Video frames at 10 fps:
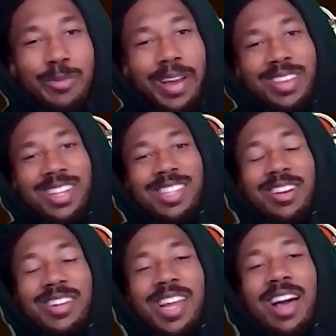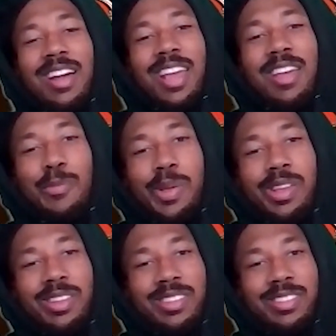but after I settled down and gave him
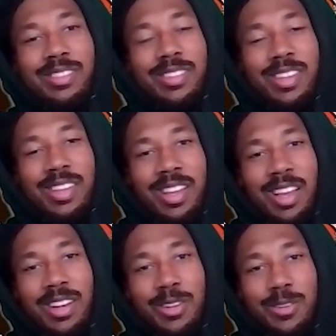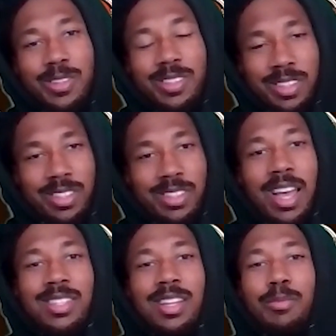a little sack
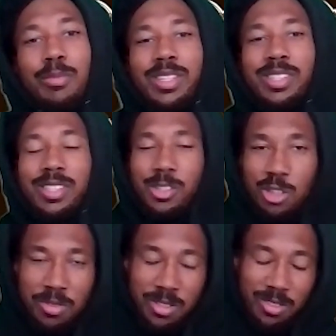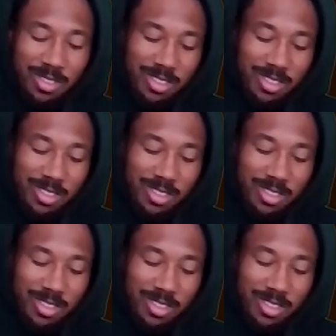celebration tribute.